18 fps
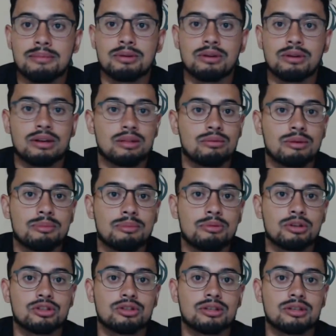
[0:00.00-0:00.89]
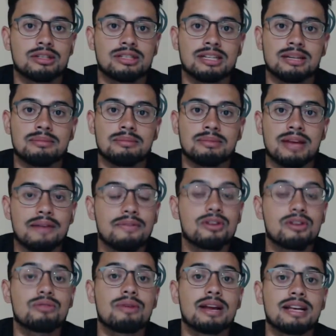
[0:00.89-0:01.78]
a great three-point shooting team, Kevin
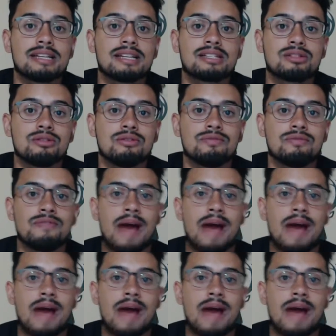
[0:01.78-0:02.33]
Durant is still